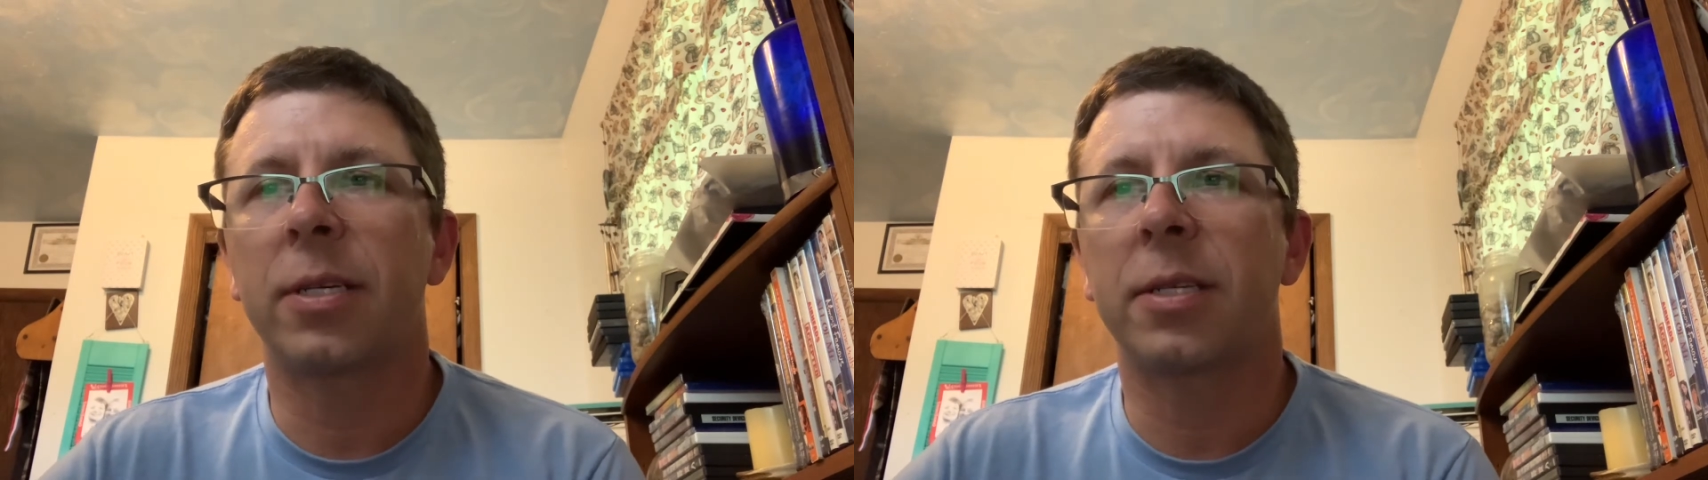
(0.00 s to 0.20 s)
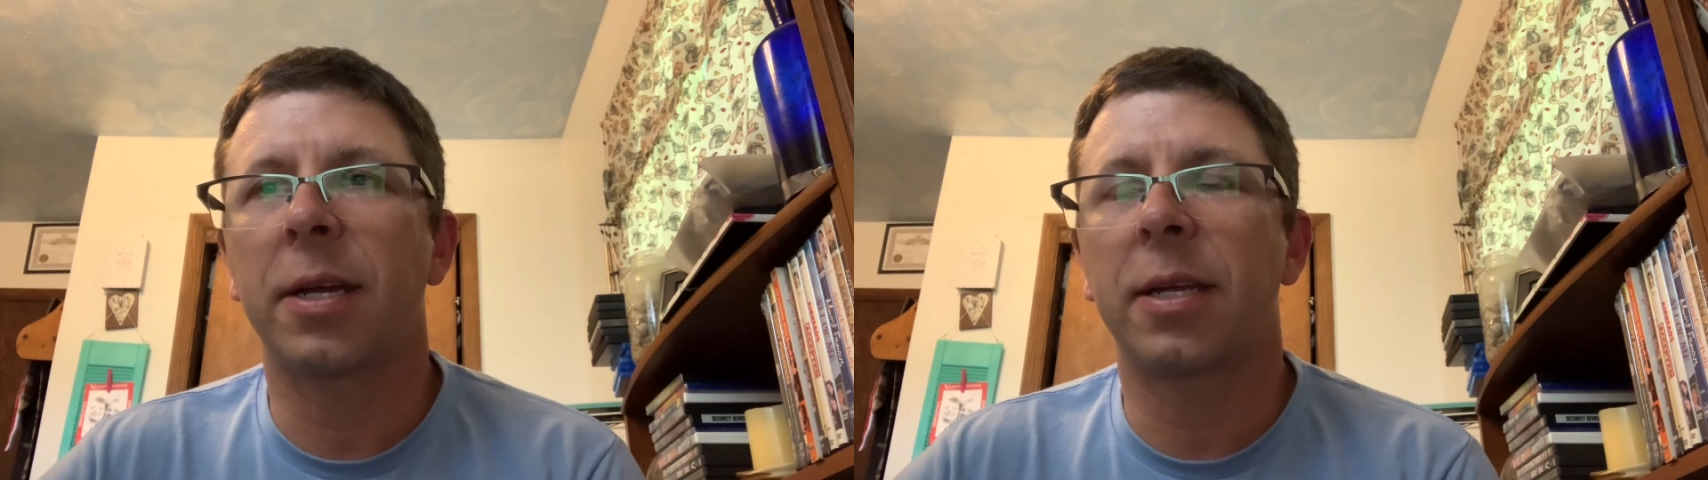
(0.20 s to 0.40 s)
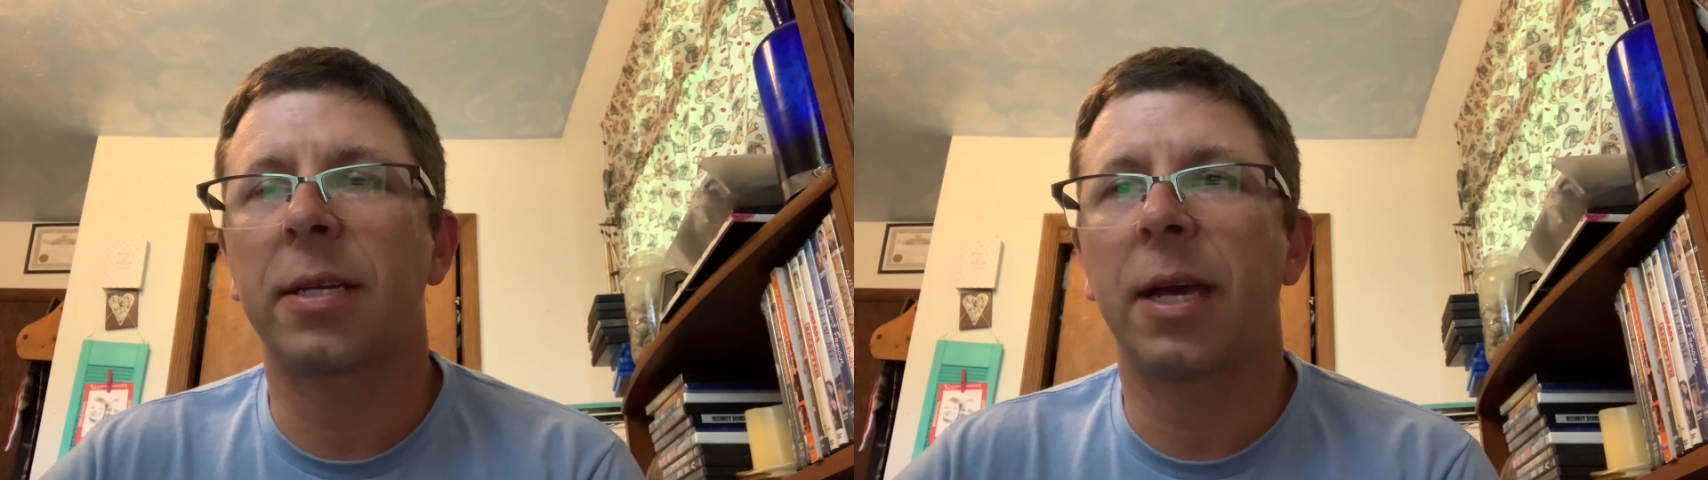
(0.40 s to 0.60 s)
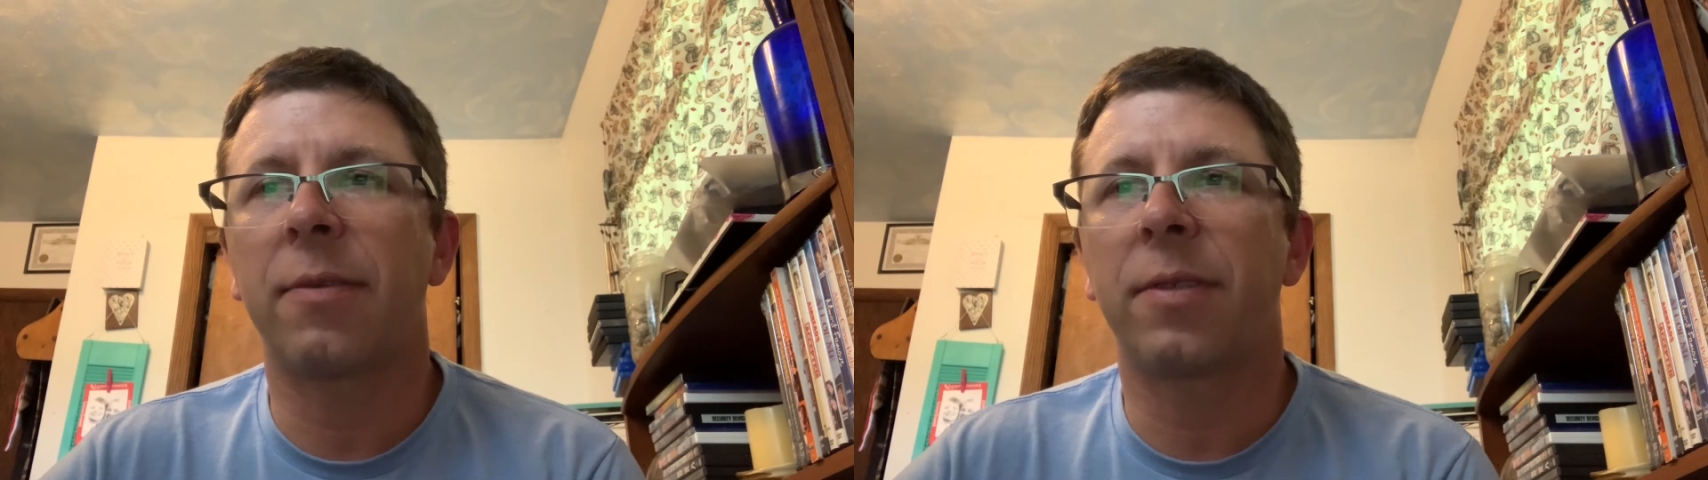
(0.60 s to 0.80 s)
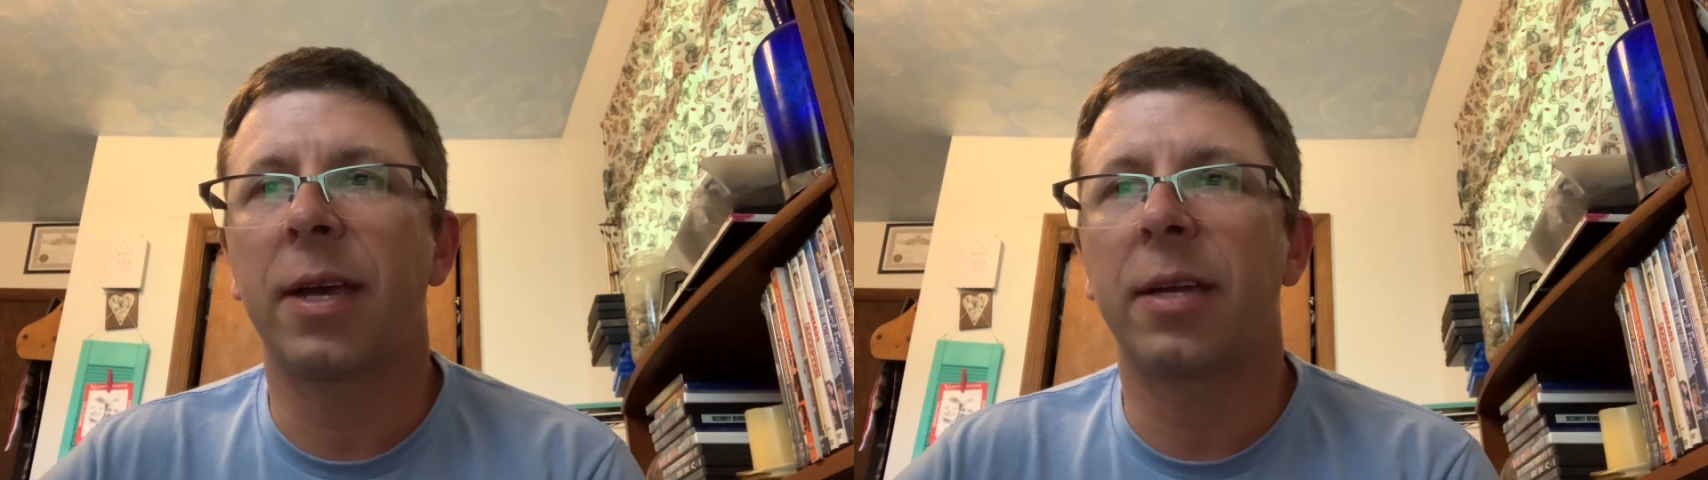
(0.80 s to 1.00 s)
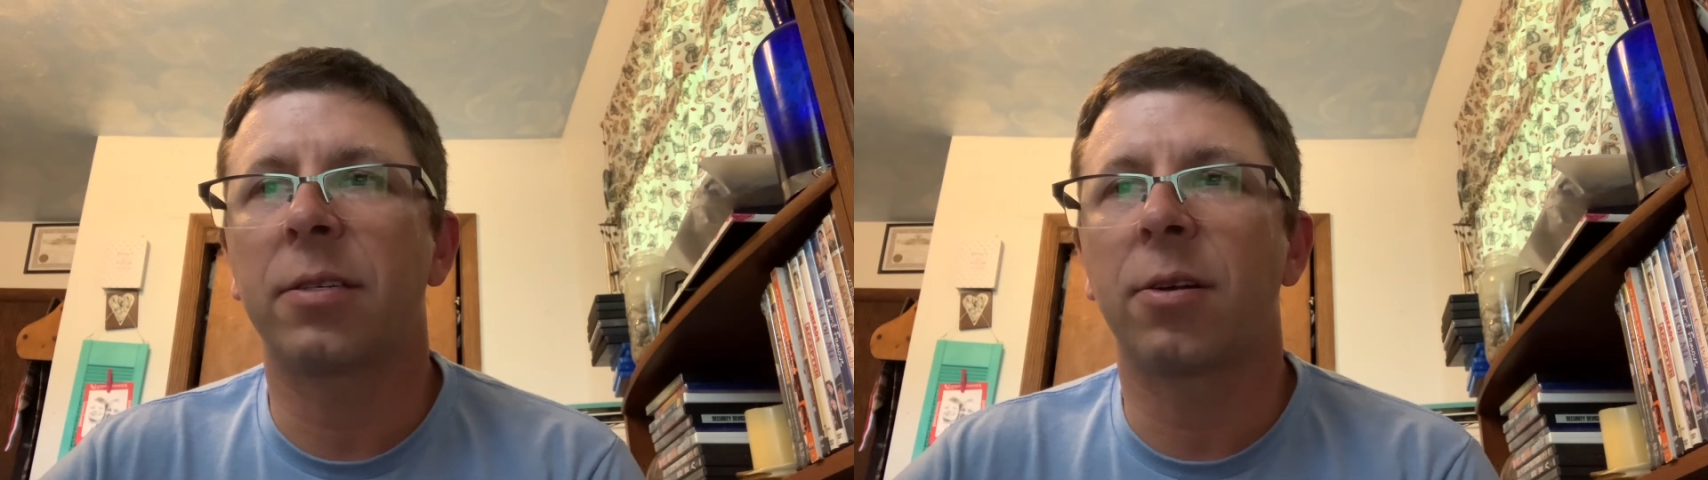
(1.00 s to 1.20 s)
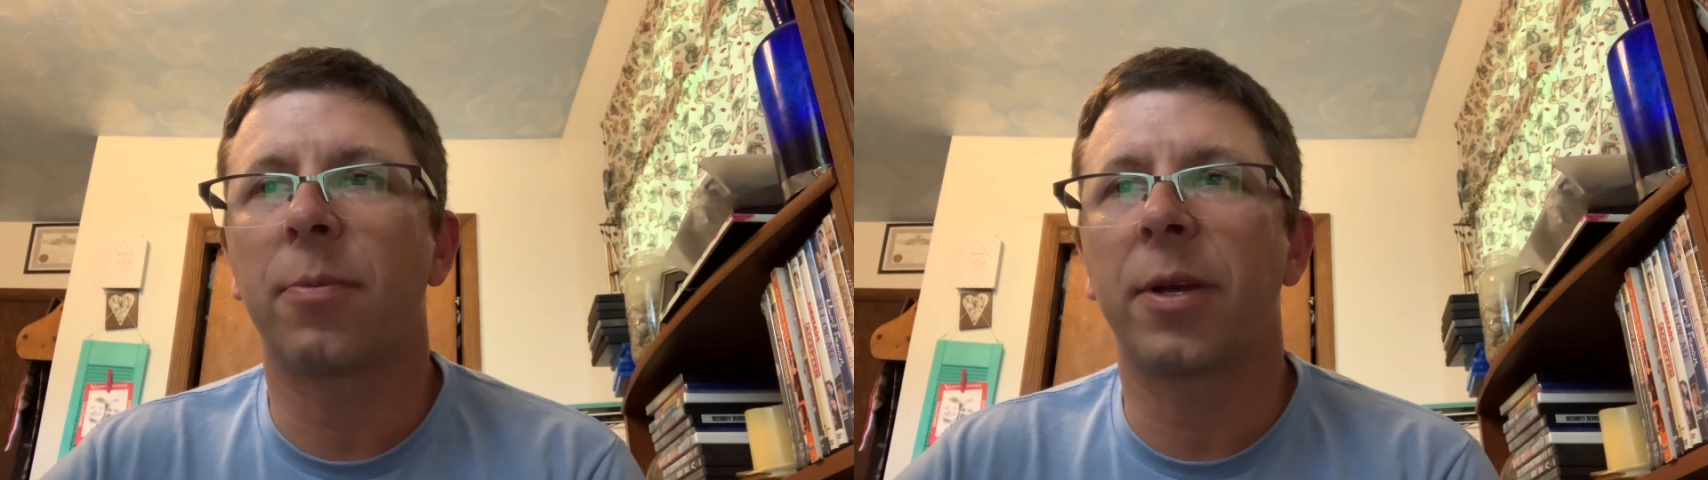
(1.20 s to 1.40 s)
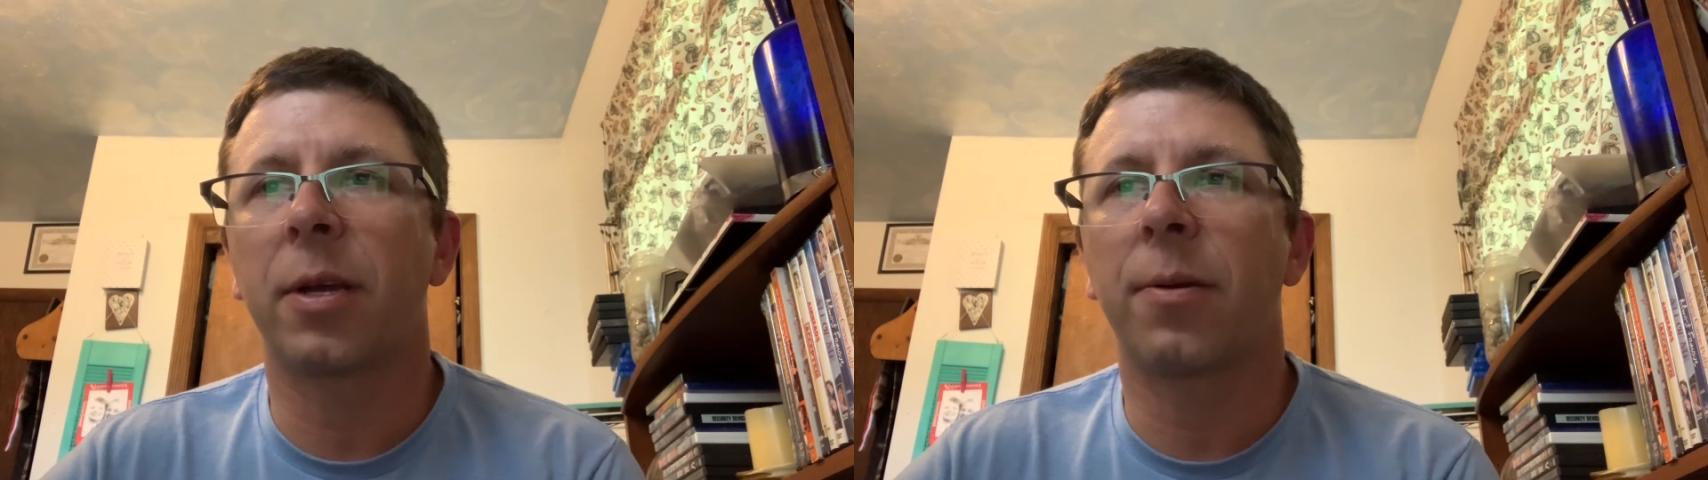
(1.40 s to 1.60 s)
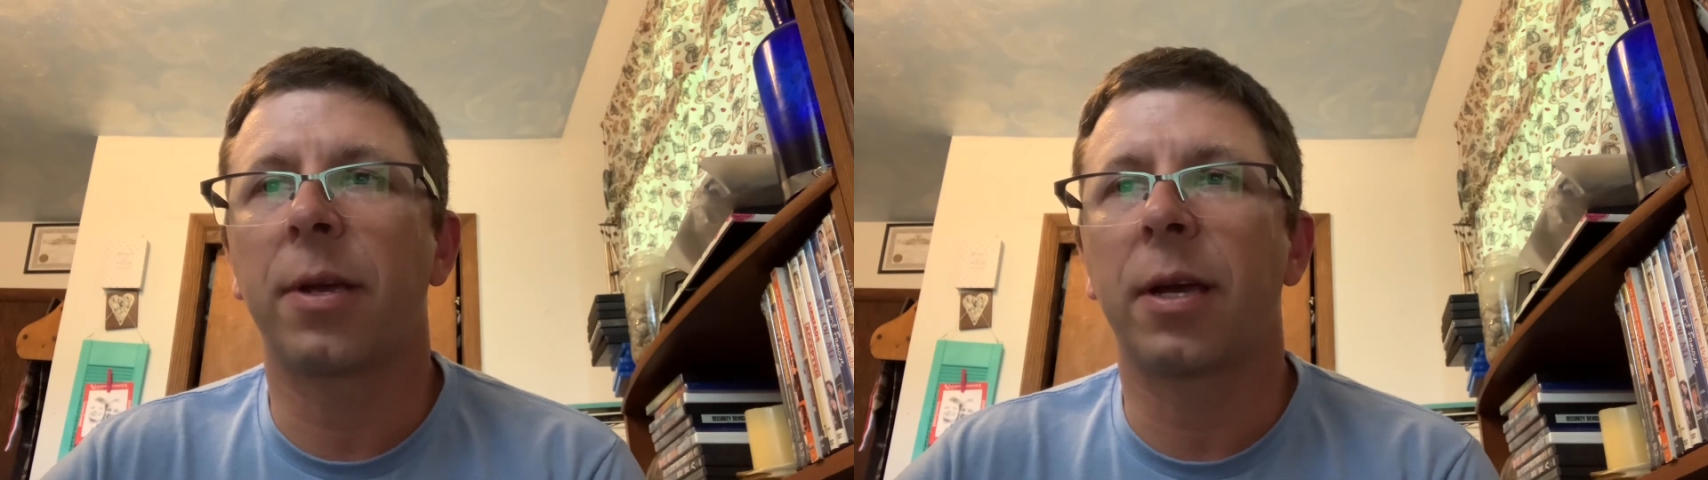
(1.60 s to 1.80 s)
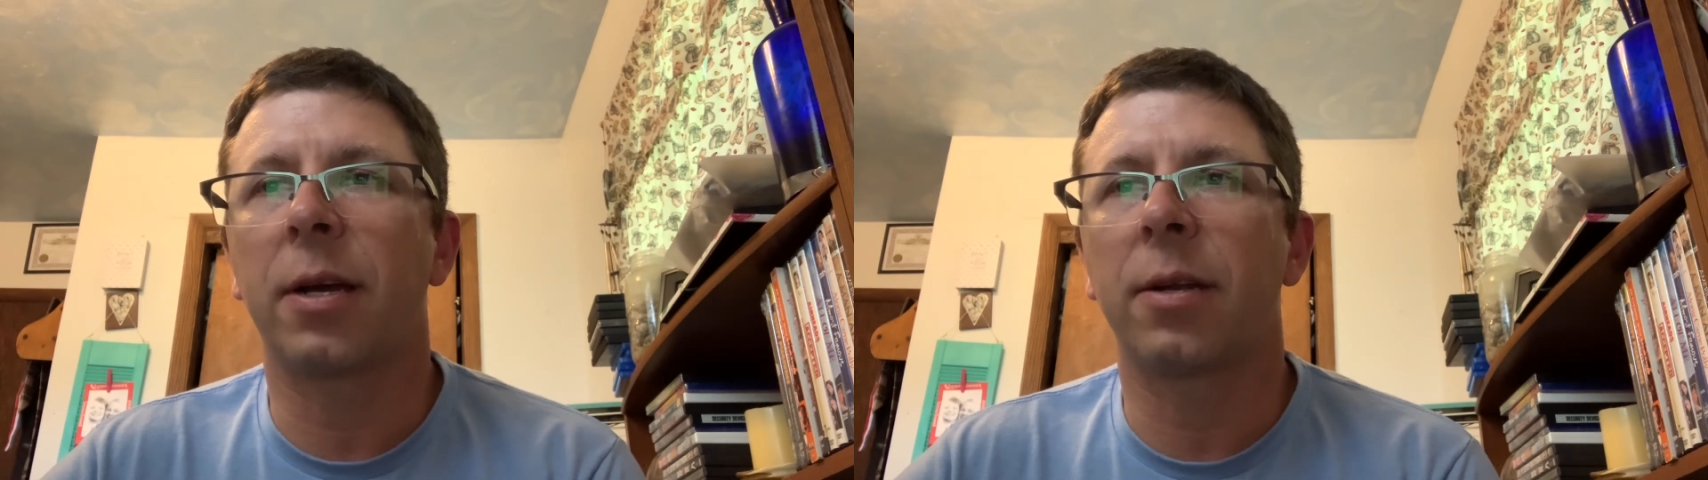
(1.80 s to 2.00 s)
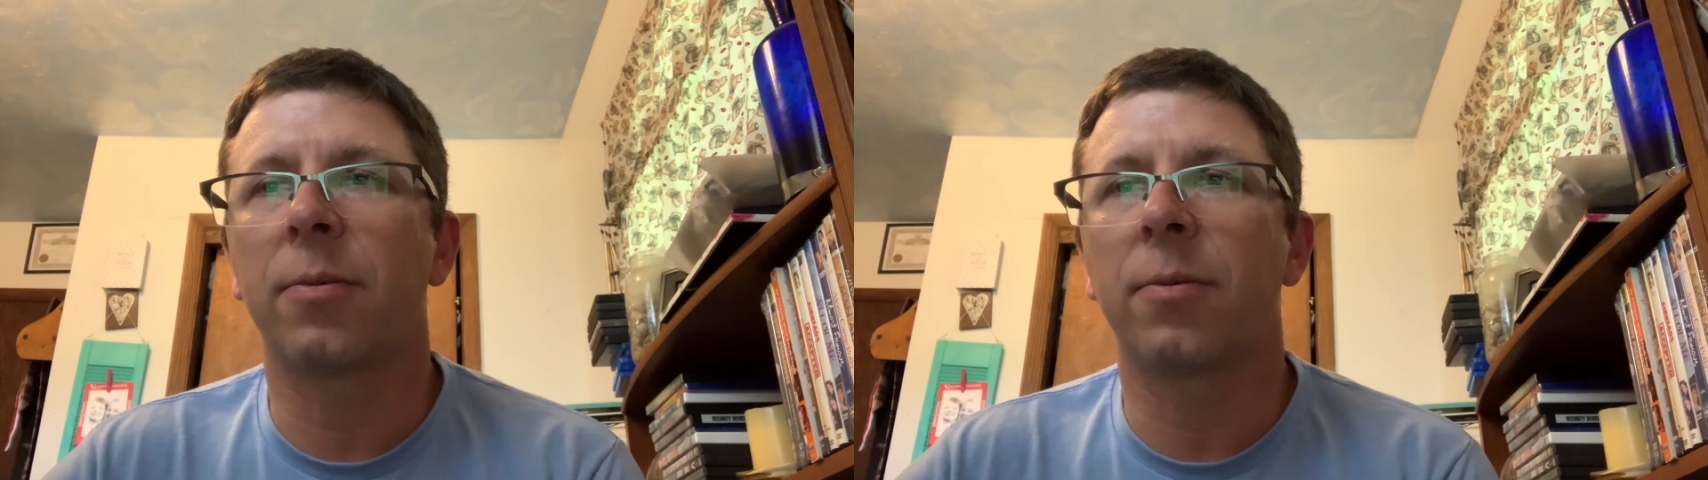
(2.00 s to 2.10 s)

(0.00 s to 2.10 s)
exciting to have that tournament going on.